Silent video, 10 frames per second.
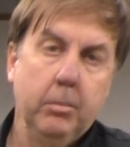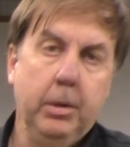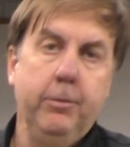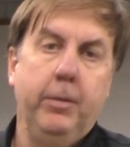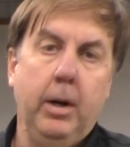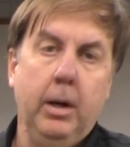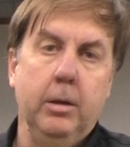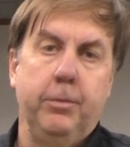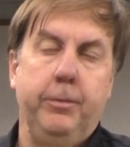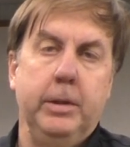be very
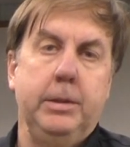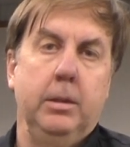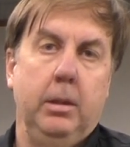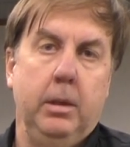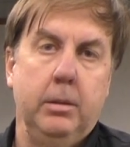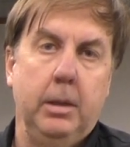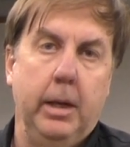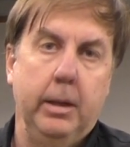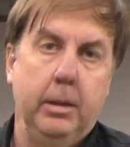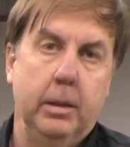efficient in your
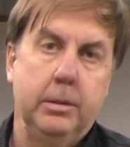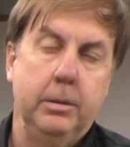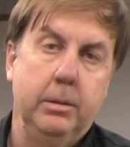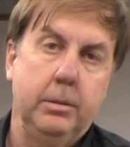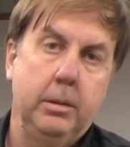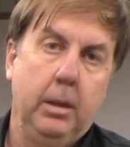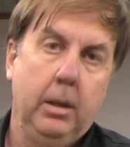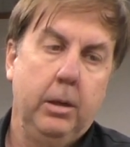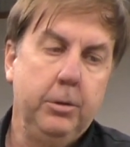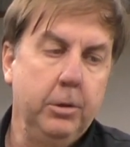diagnostics.
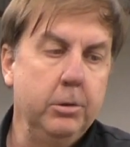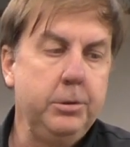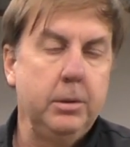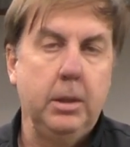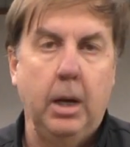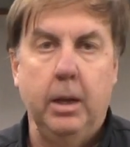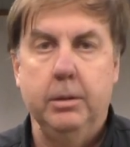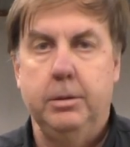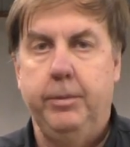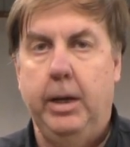Use your
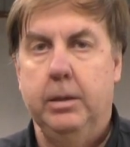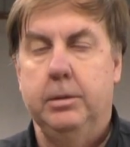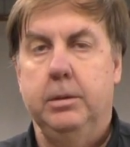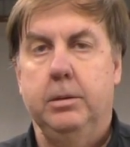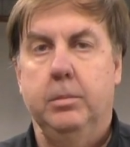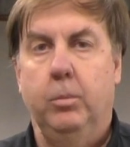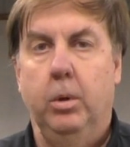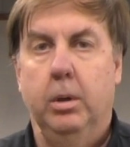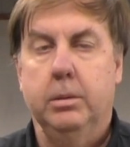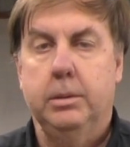knowledge of how the system
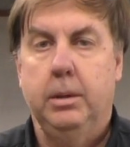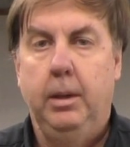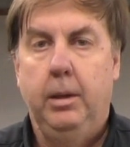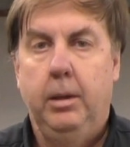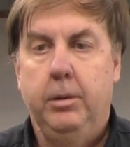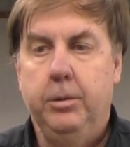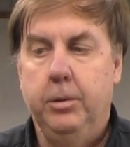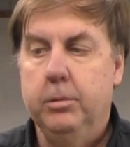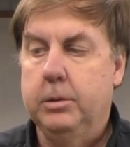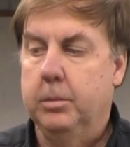works.
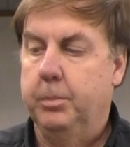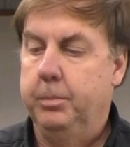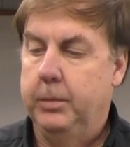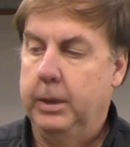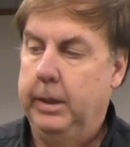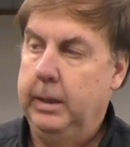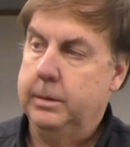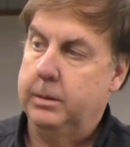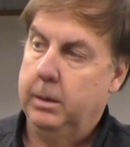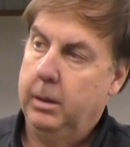Use
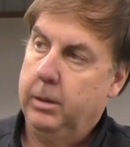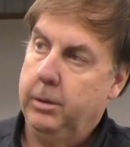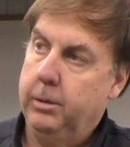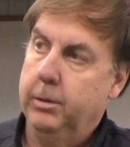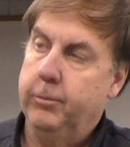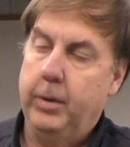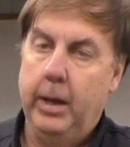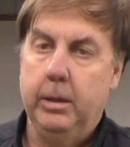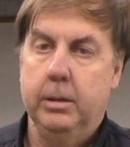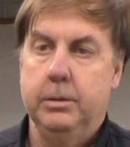things to your
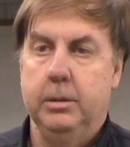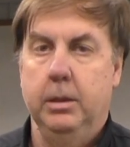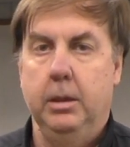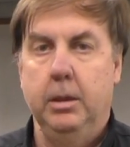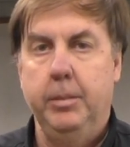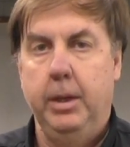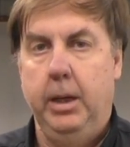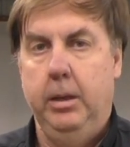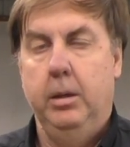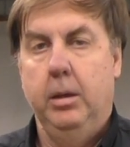advantage that
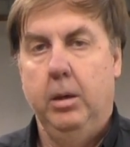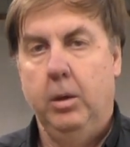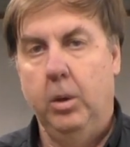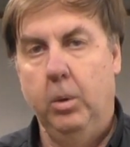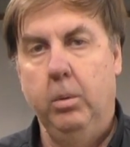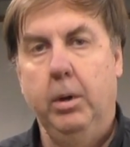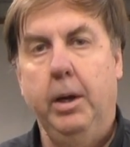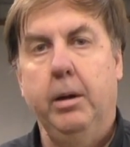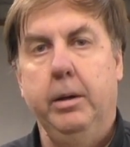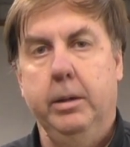eliminate whole
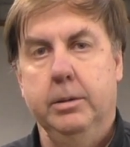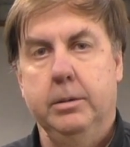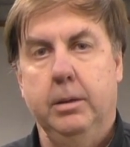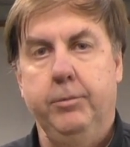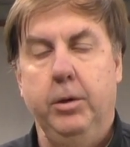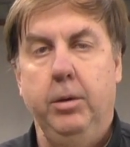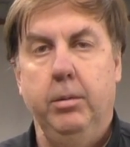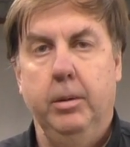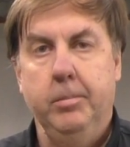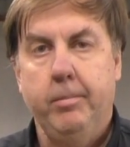areas of the
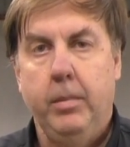unit.